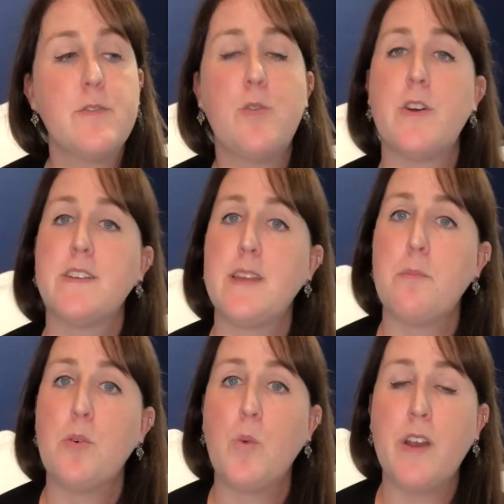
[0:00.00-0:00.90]
For
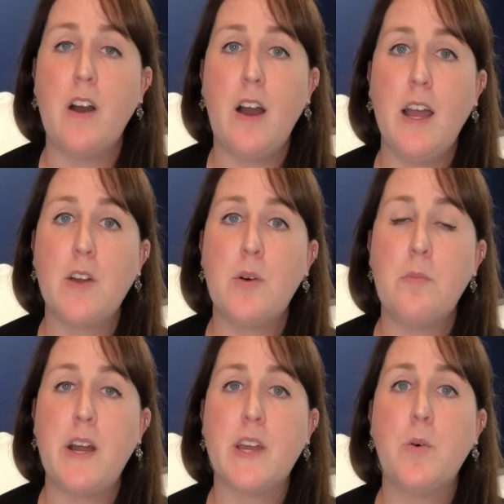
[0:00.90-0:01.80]
example, when I got
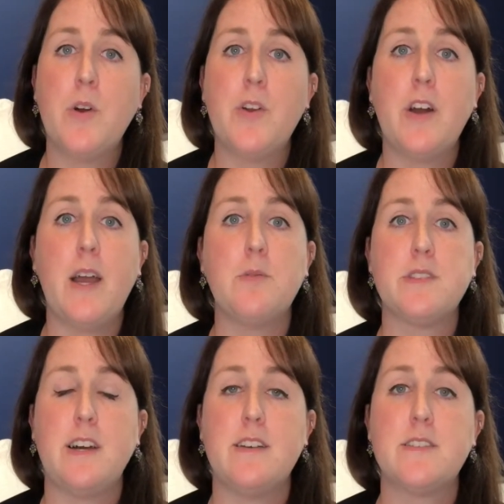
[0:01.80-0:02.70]
my quote, I was
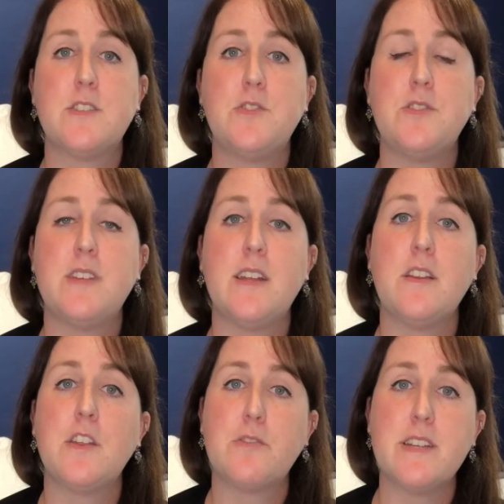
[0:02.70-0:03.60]
asked to send
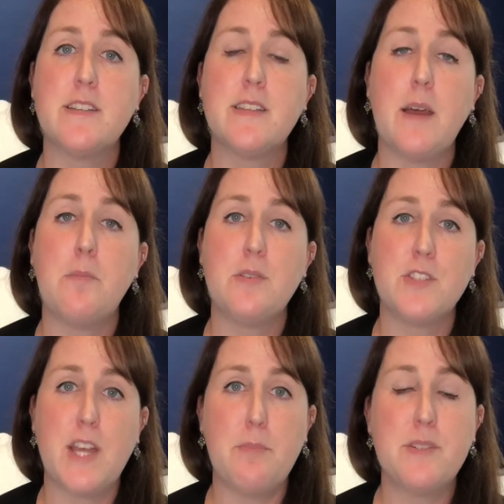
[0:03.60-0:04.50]
3 sample
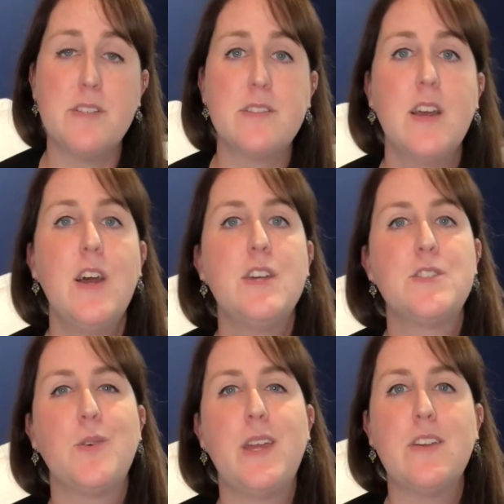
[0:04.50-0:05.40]
chapters
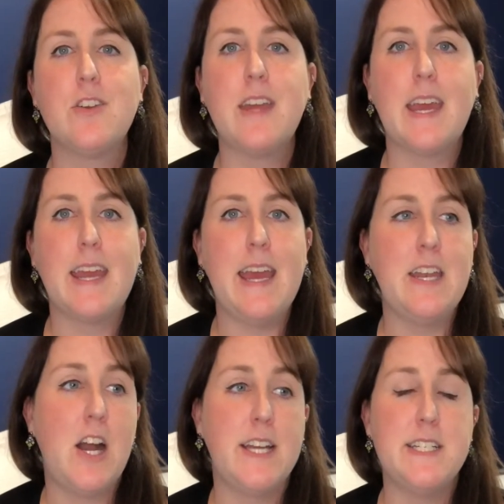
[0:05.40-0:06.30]
so he could get an
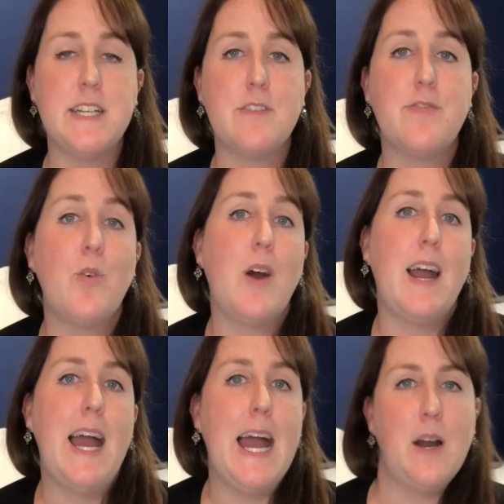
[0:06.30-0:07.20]
idea for
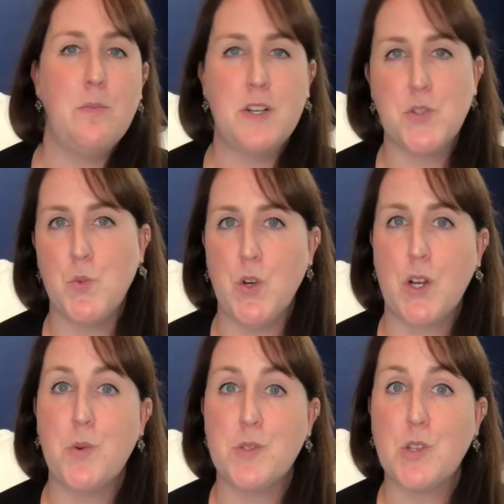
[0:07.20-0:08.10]
how much
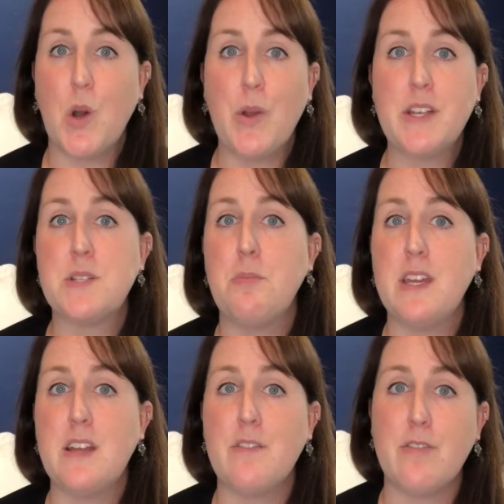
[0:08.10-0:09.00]
work was going to
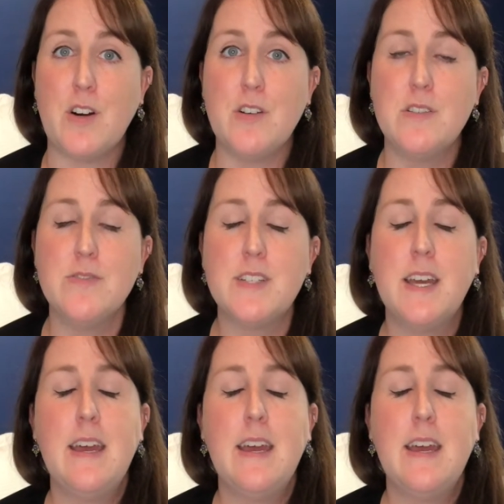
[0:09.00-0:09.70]
be involved